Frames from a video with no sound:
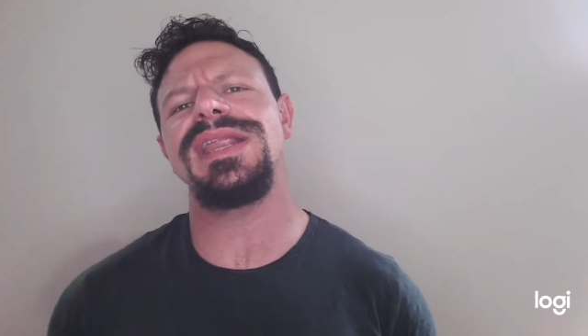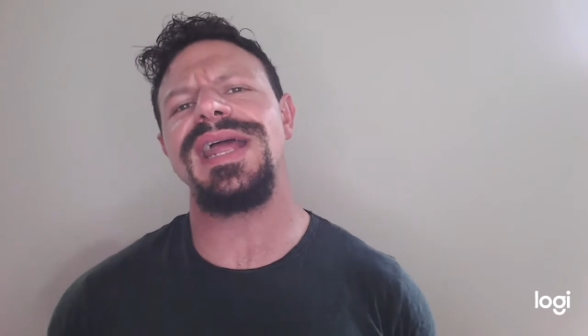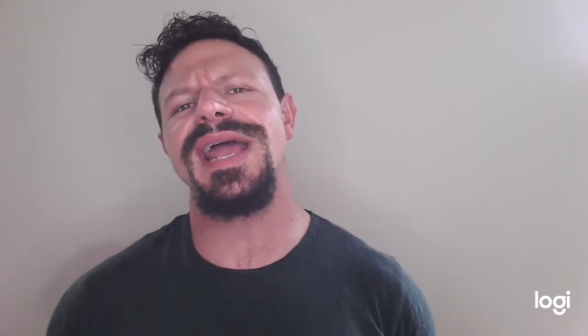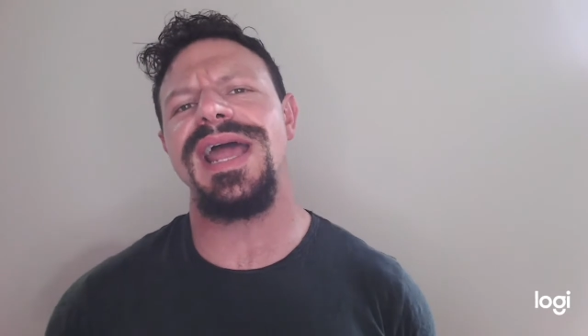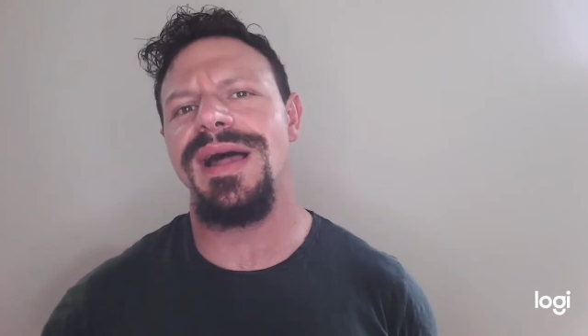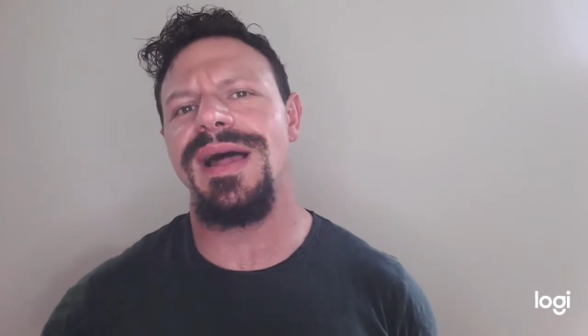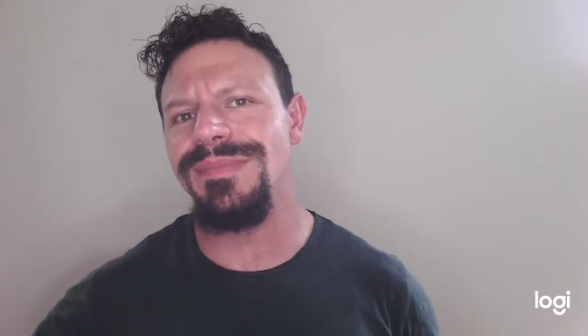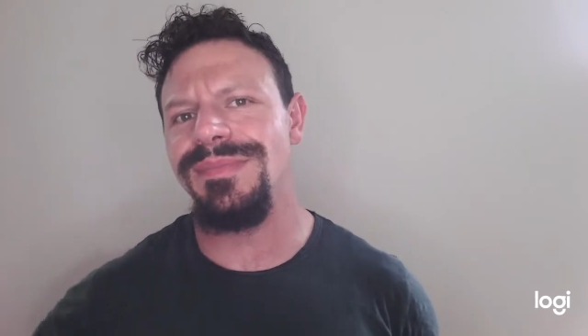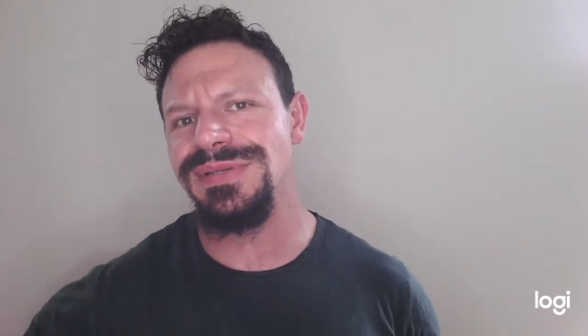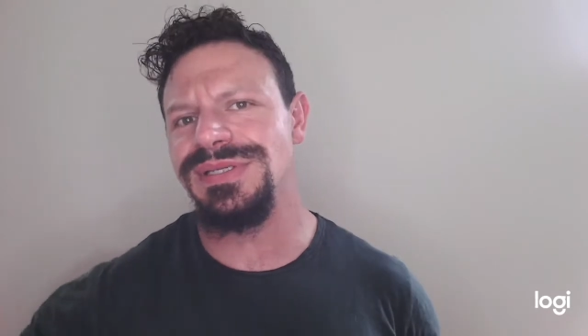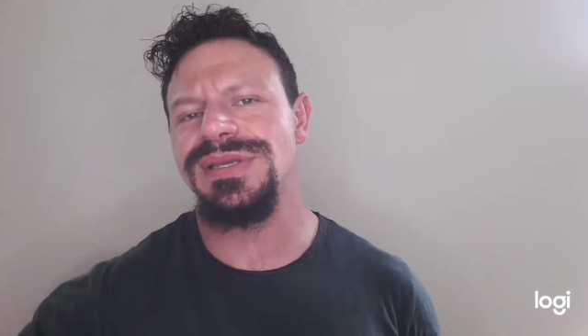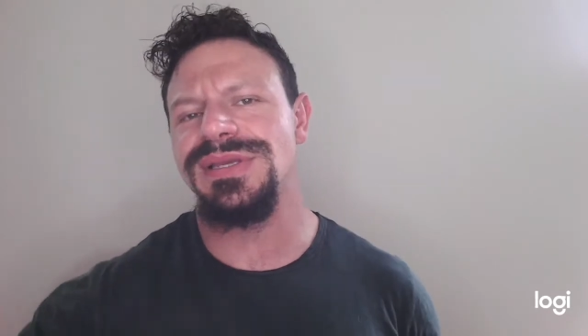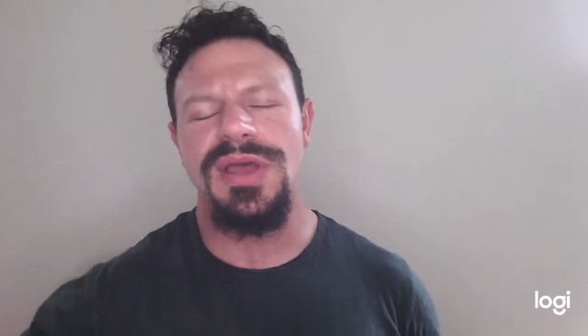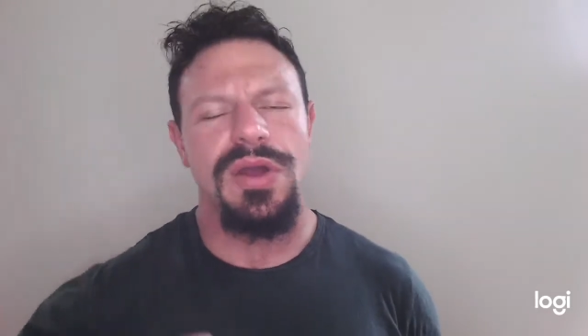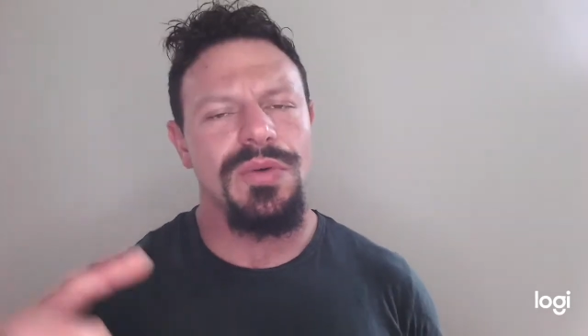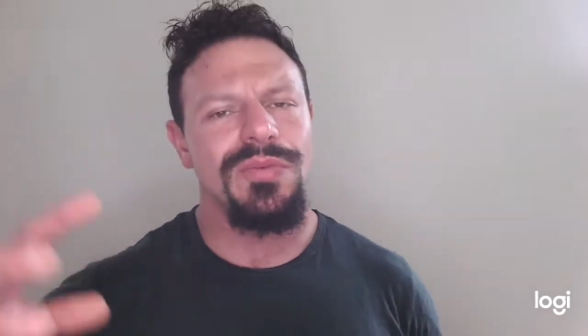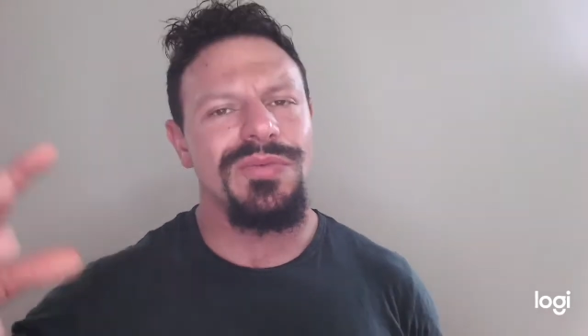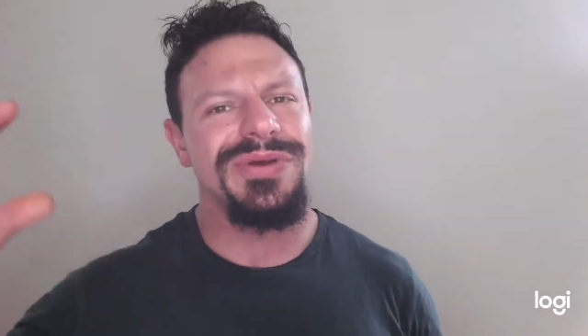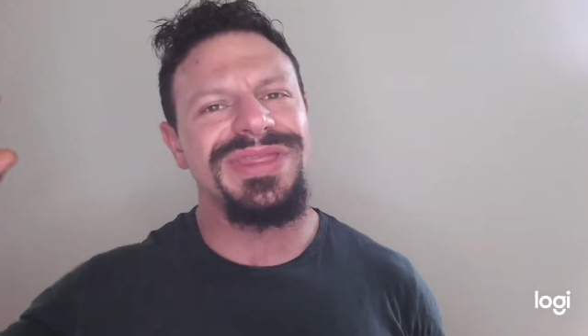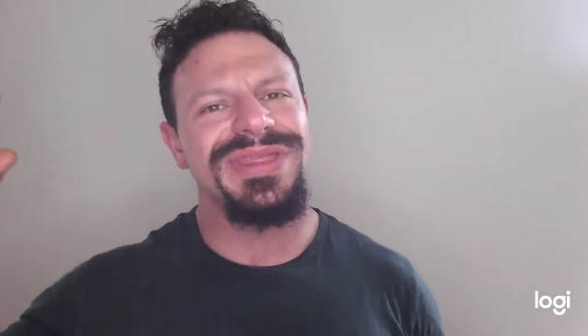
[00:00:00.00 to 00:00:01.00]
that it helps
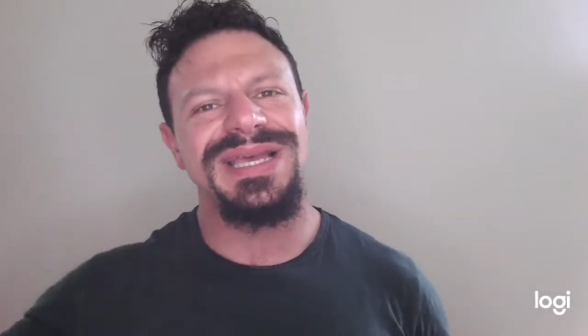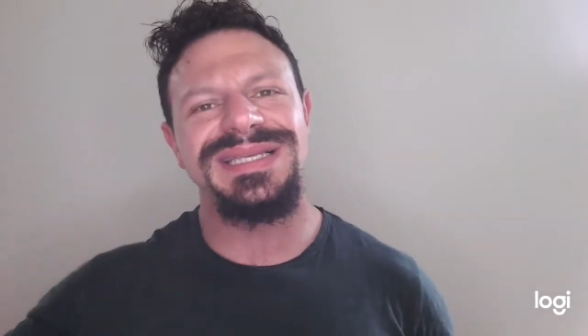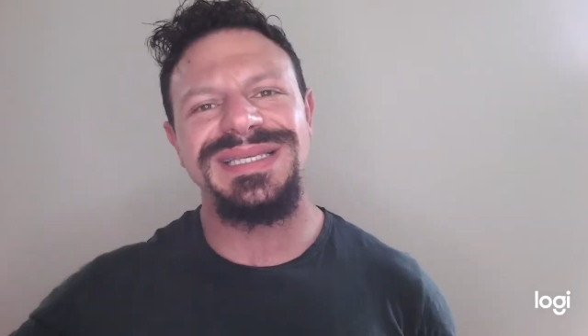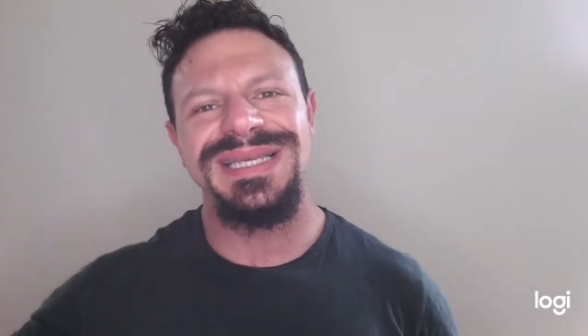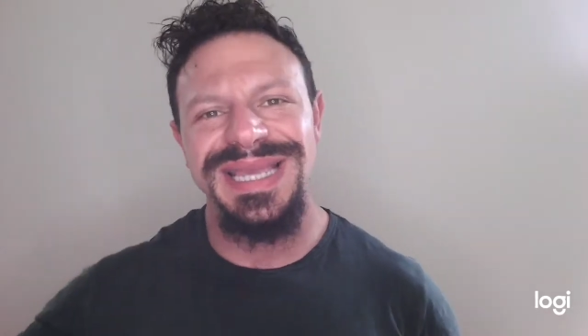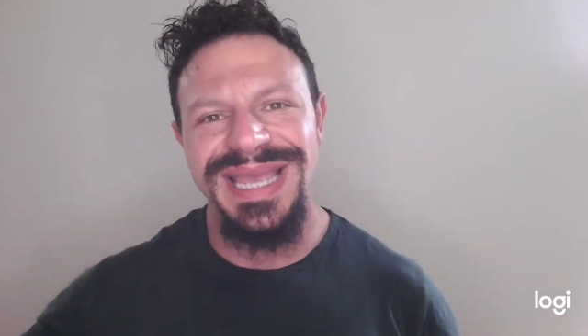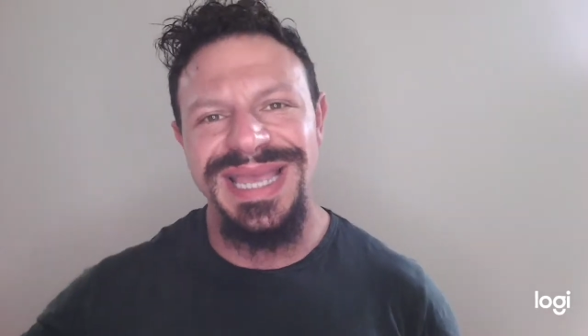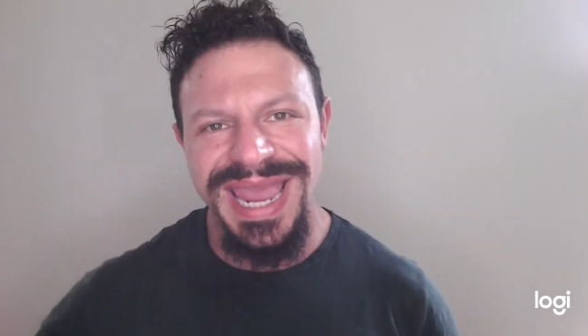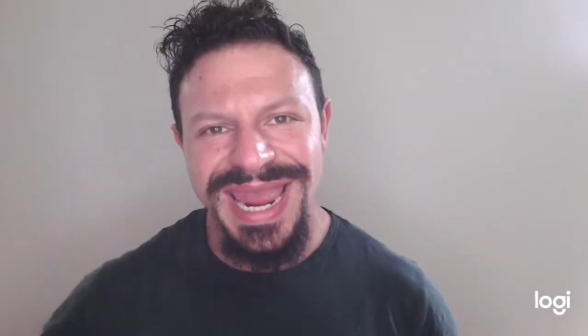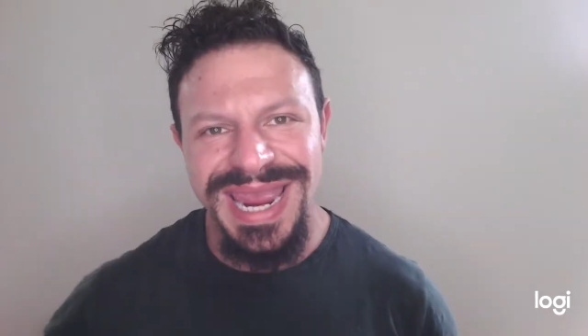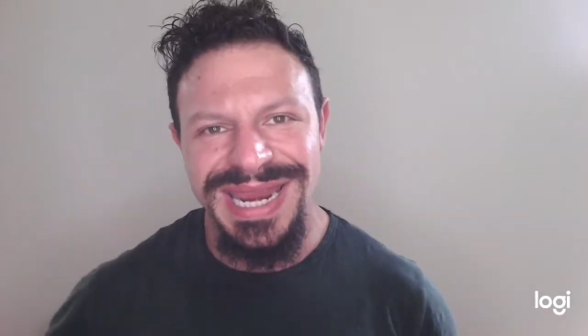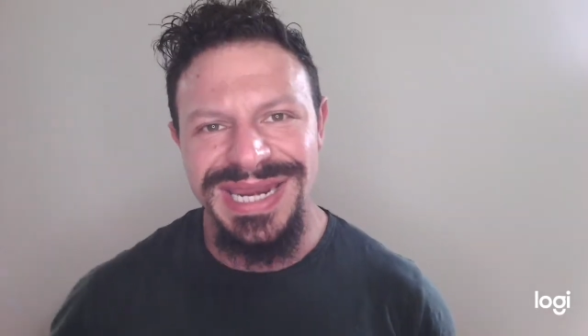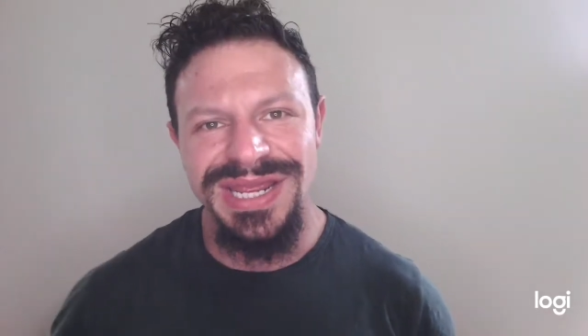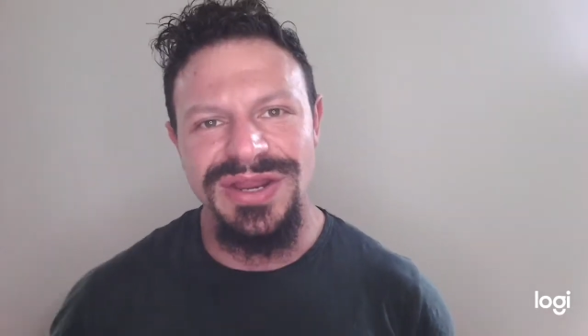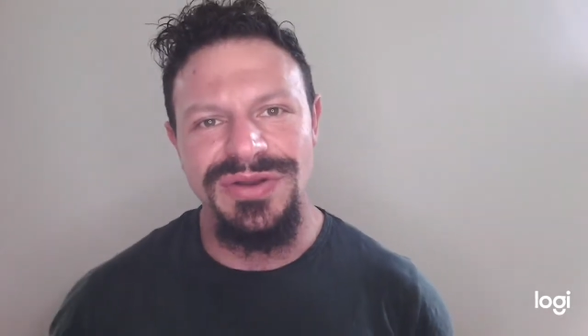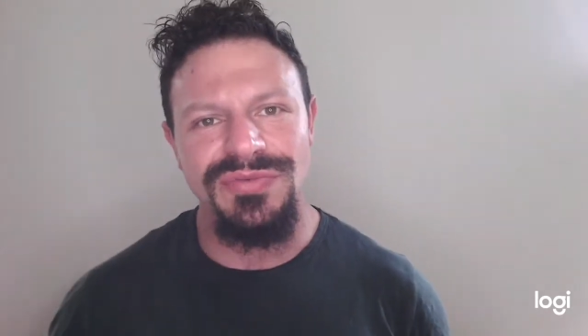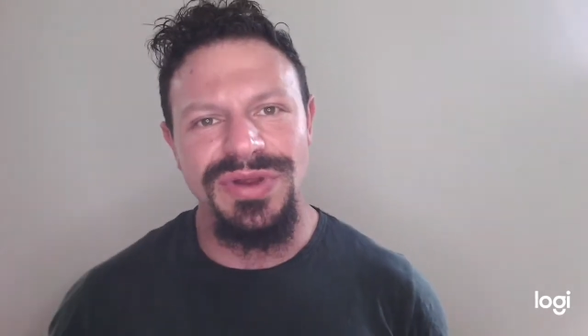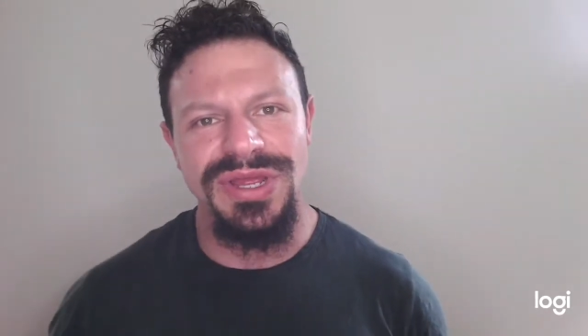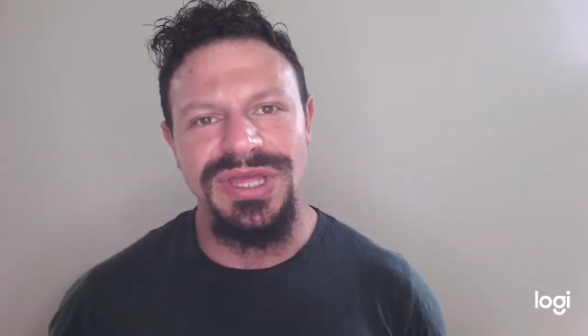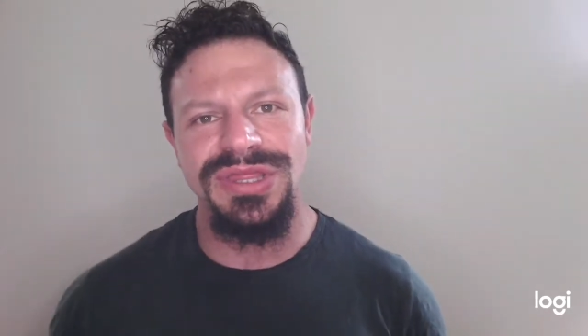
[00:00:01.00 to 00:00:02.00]
with their
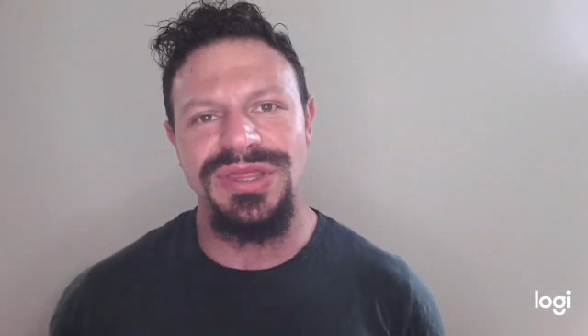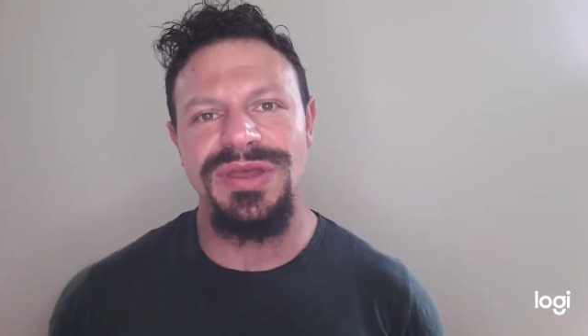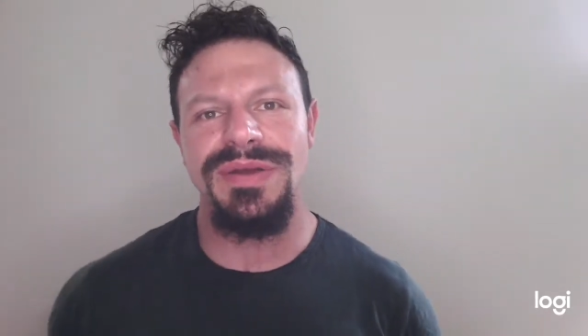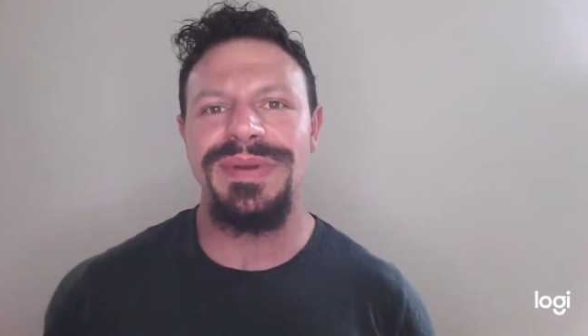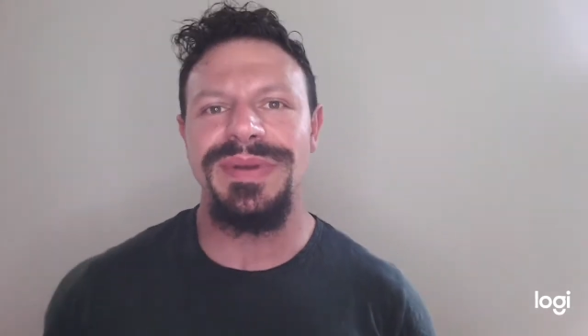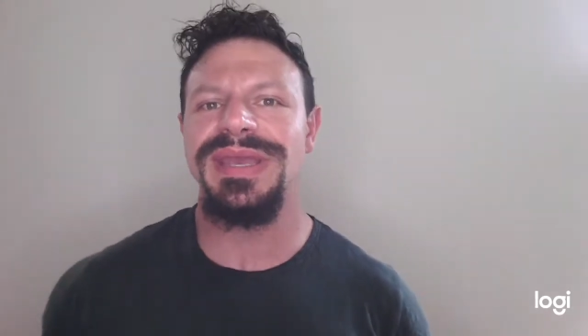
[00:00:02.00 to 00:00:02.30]
circadian rhythm,